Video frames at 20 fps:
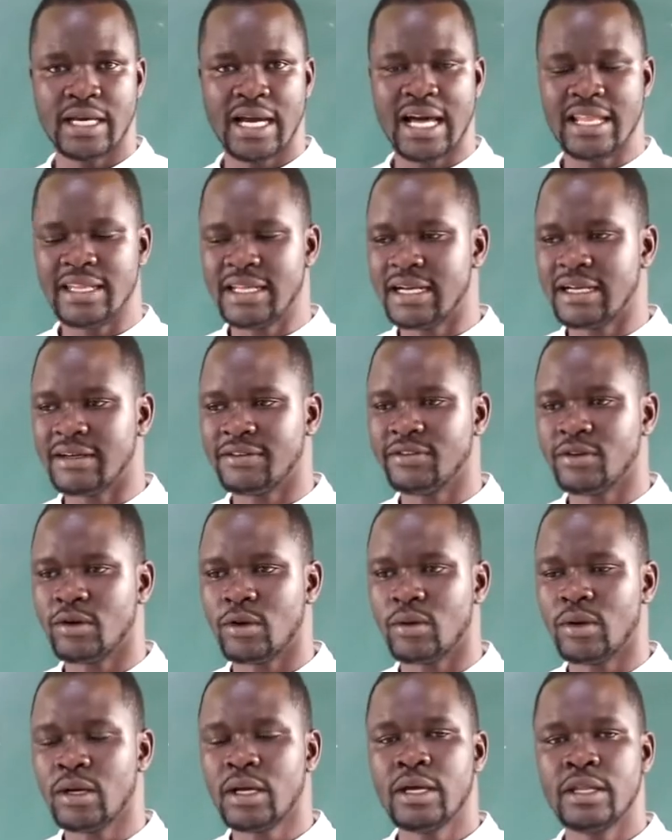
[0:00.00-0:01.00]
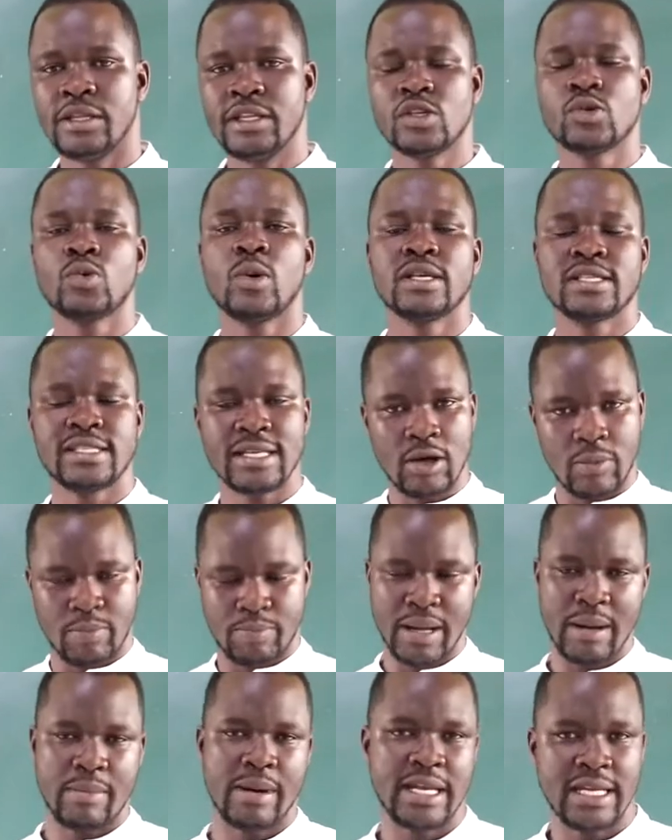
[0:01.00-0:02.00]
and therefore this was now
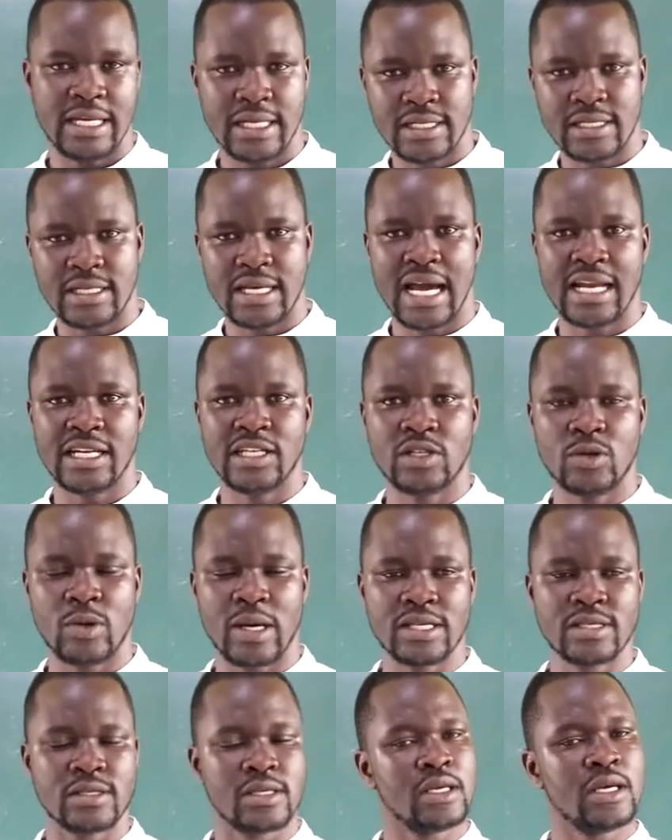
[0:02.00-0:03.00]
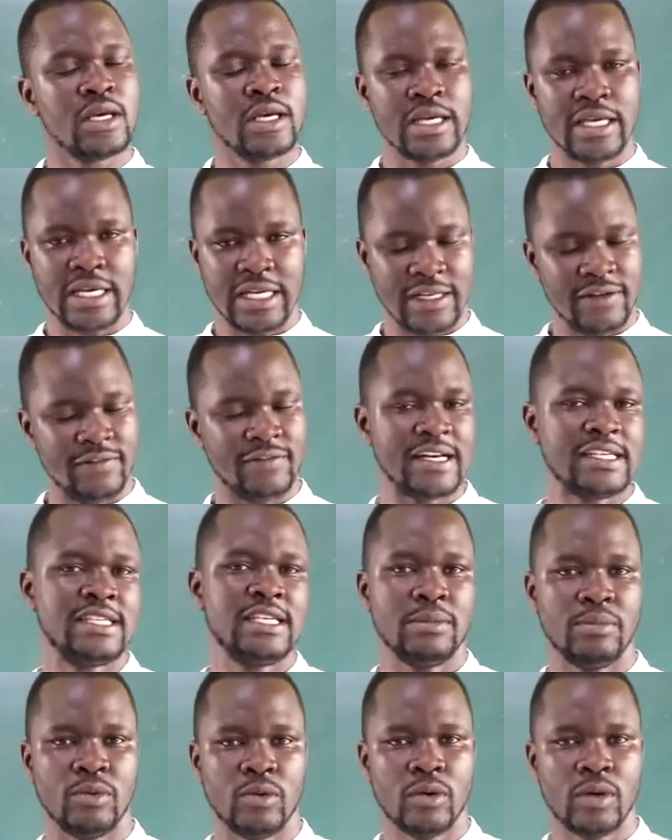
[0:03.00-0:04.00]
permanent and it was
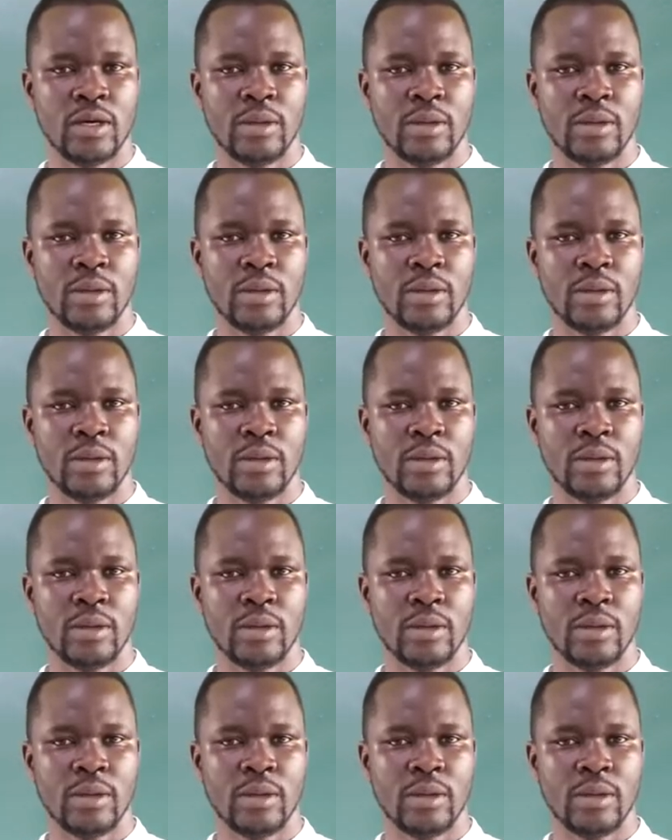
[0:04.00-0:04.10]
irreversible,